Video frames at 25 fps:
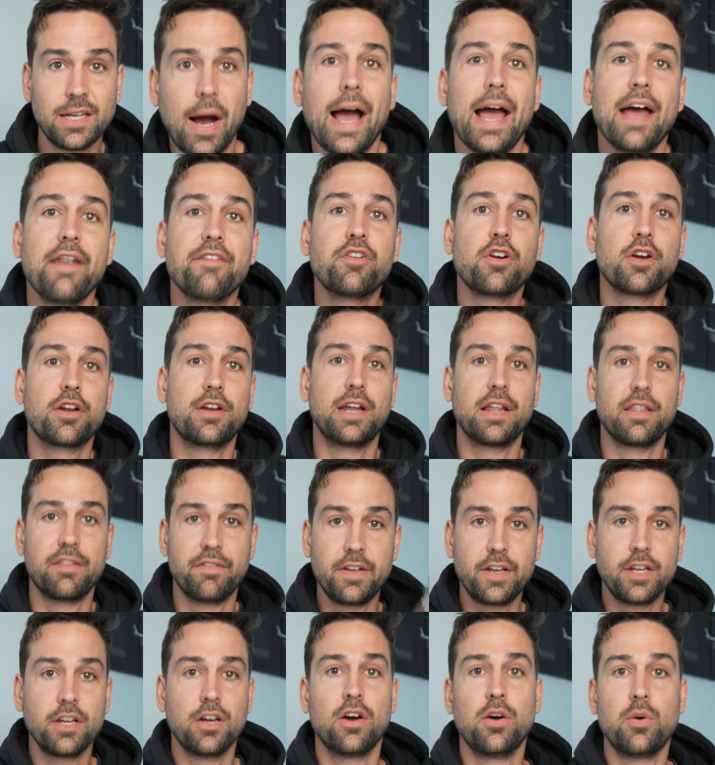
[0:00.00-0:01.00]
I have got another
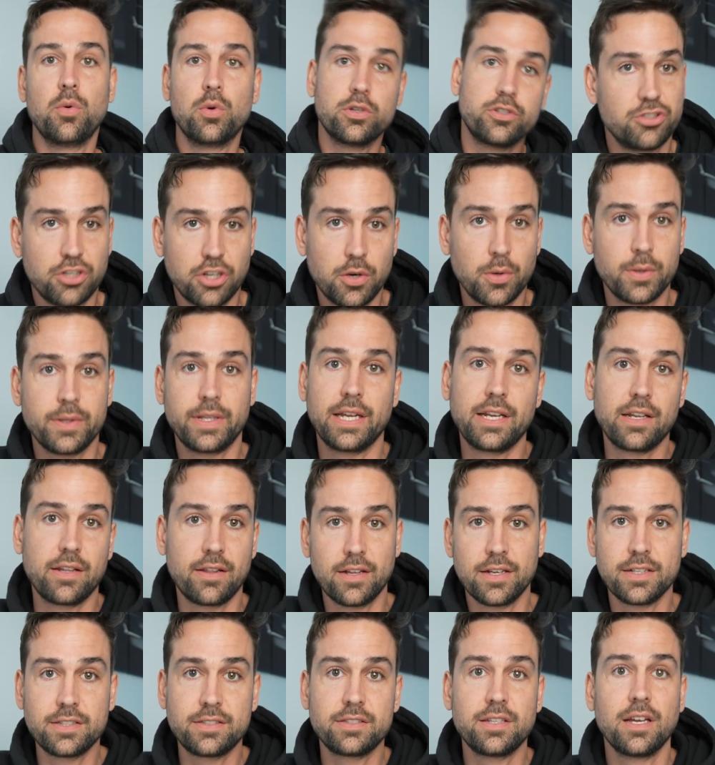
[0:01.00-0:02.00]
video which I'll show you at the end of
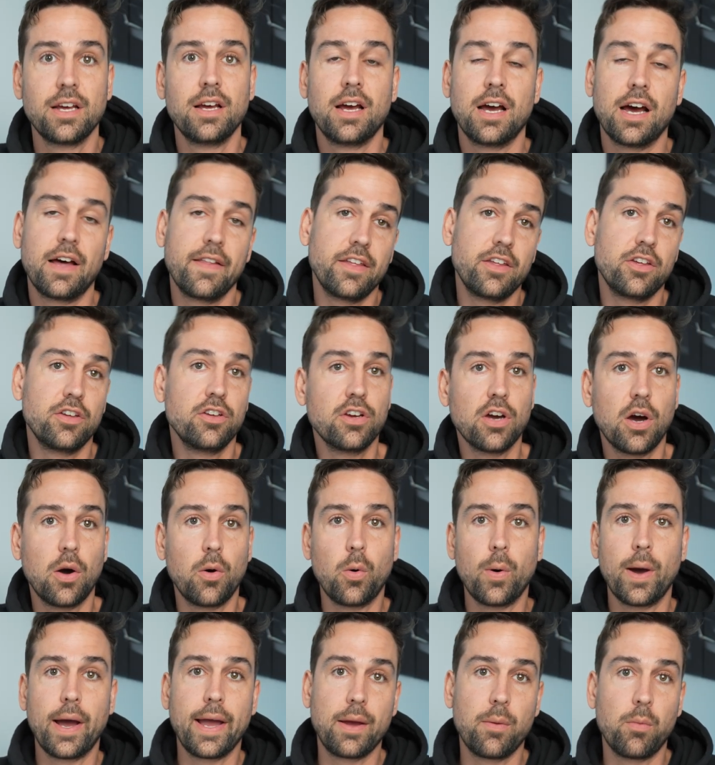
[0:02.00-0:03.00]
this that you can go
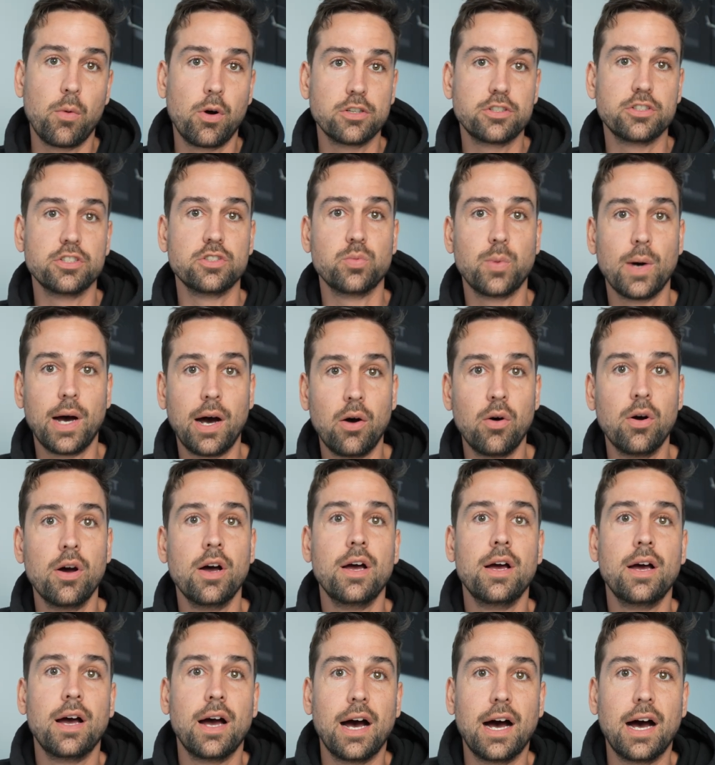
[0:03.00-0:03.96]
away and watch as well.